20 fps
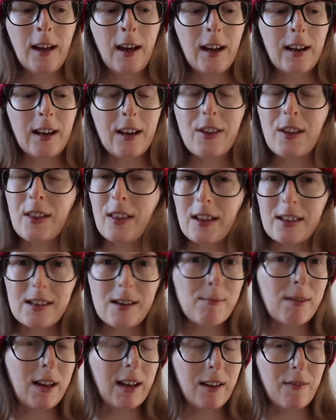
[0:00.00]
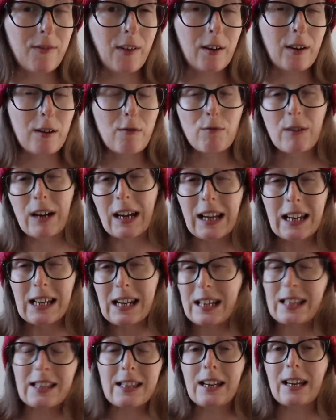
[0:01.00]
And I think that seems like a very
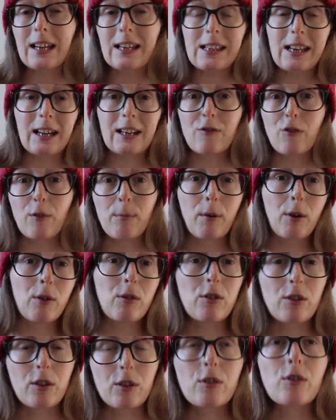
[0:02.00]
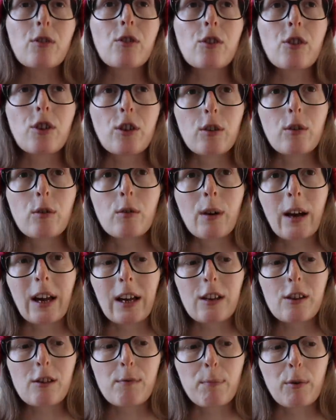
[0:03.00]
realistic set of emotions to
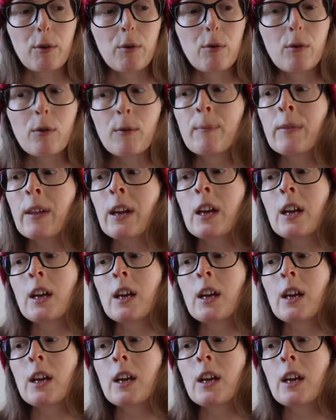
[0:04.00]
explore.